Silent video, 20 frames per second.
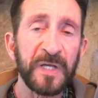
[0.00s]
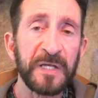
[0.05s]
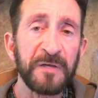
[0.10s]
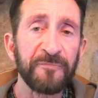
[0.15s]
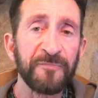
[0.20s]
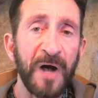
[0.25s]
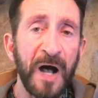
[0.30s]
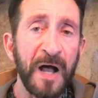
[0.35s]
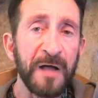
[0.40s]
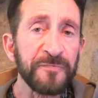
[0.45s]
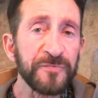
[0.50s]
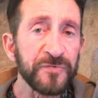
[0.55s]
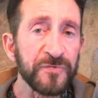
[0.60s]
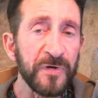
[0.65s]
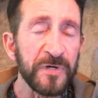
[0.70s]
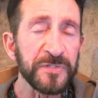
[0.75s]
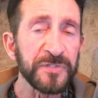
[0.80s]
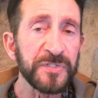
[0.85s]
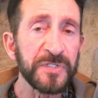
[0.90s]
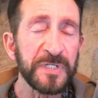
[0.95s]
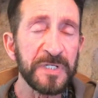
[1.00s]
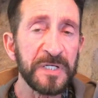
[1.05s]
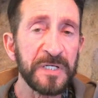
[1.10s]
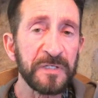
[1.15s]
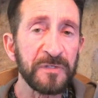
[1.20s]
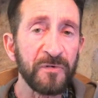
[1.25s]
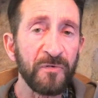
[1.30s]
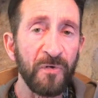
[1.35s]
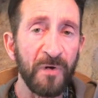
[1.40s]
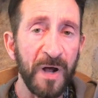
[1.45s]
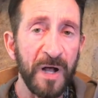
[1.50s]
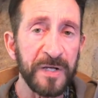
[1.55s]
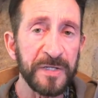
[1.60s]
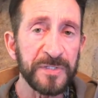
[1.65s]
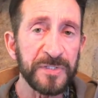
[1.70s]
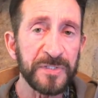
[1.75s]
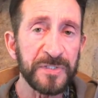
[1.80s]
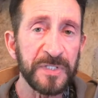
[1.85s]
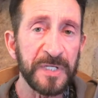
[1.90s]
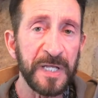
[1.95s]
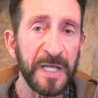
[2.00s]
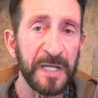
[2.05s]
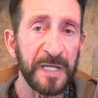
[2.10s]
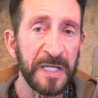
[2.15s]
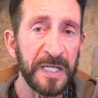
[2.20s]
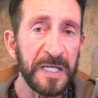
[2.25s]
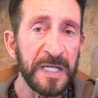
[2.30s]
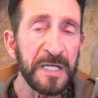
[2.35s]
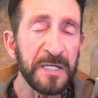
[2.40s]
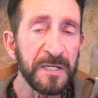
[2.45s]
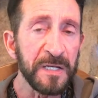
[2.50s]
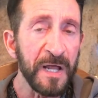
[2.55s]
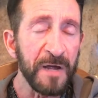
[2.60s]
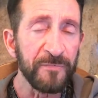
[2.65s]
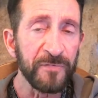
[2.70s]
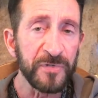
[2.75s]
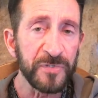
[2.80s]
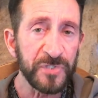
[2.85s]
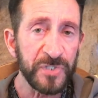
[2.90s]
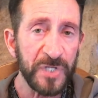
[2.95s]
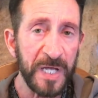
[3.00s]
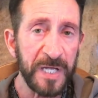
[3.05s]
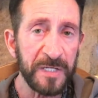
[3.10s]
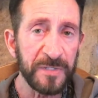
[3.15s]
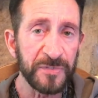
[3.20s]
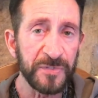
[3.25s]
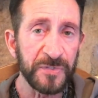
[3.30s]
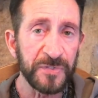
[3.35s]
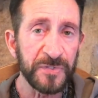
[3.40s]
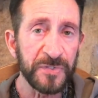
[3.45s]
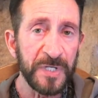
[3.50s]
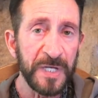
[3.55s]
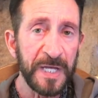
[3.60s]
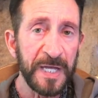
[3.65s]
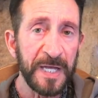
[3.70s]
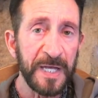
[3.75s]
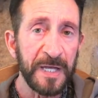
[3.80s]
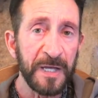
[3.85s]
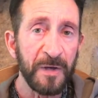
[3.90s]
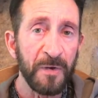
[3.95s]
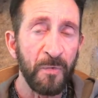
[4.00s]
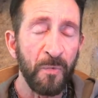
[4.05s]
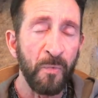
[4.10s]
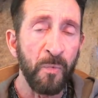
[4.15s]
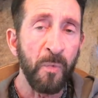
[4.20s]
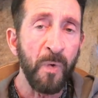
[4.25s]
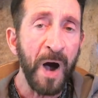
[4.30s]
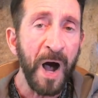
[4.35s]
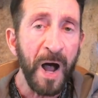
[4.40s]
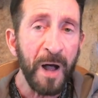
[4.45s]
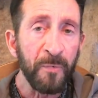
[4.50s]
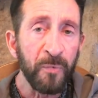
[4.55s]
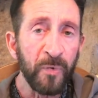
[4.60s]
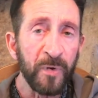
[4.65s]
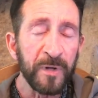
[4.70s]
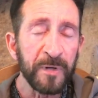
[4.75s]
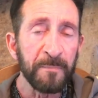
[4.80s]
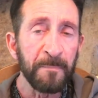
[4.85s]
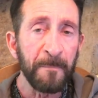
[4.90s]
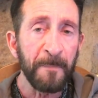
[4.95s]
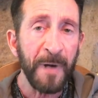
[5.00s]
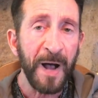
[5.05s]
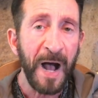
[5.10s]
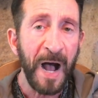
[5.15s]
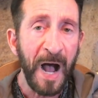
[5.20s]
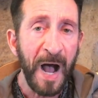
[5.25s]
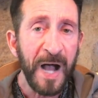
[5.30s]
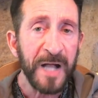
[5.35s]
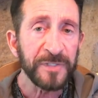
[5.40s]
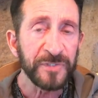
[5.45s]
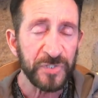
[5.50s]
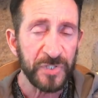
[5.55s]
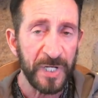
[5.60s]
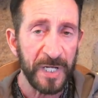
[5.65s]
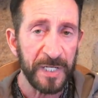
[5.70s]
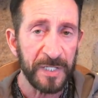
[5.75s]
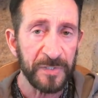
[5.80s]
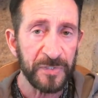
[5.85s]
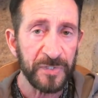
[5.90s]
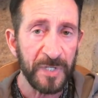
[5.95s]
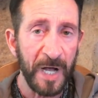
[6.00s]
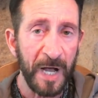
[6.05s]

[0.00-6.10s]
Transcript: if I've trusted in Christ and He never changes, why would I change.